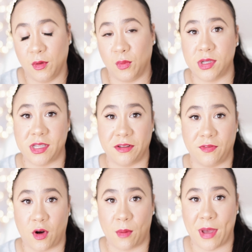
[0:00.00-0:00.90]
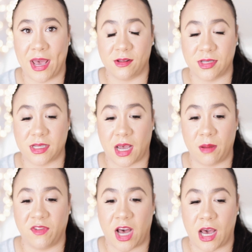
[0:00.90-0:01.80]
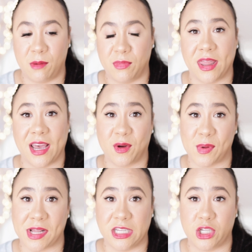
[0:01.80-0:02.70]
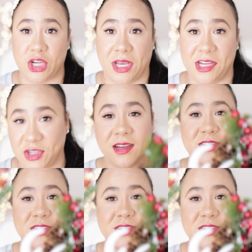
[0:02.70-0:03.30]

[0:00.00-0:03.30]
woodsy farmhouse type vibe, but that quickly changed.